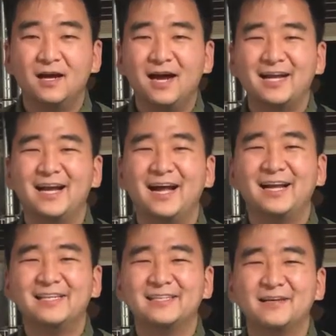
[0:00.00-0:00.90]
Hi
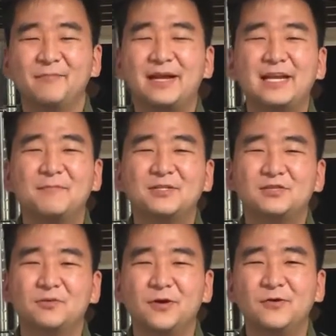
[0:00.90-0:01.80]
guys, my name is
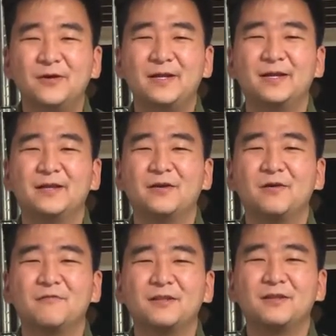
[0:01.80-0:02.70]
Yubo, and
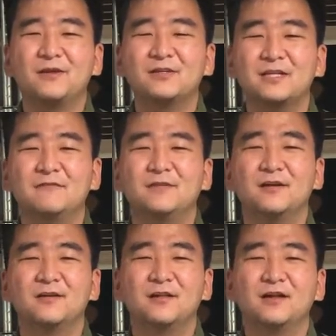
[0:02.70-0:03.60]
over the years I've
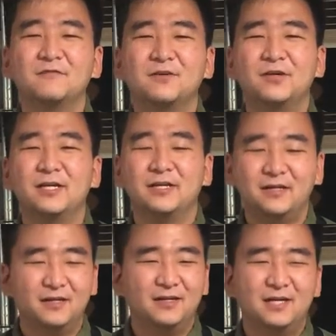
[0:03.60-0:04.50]
done a lot of
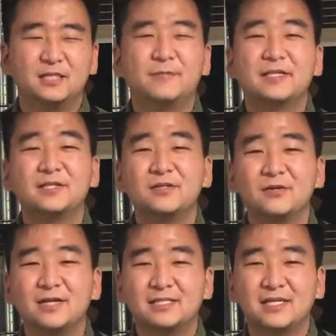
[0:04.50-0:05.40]
cooking, especially
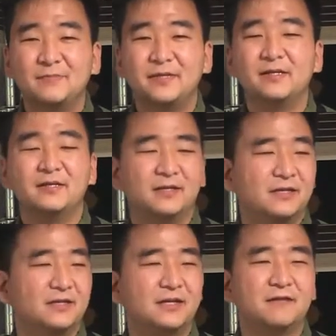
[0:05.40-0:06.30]
during SIP,
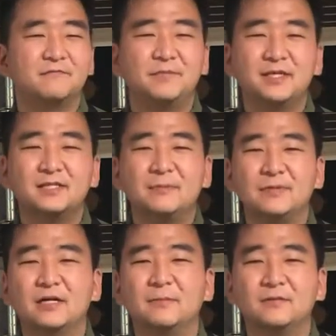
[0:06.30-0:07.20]
and I've picked up
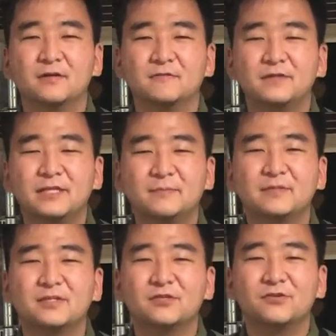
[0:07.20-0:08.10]
a couple of
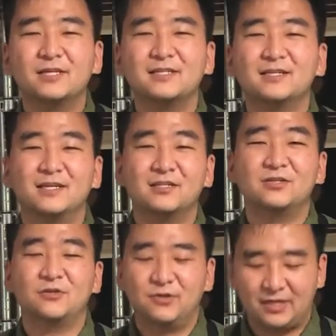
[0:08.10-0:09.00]
tips and tricks I'd like to
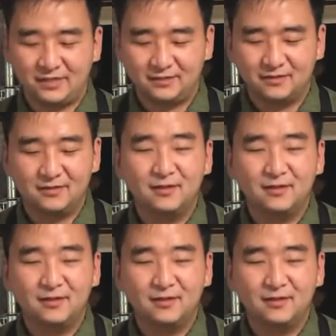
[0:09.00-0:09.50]
show you guys.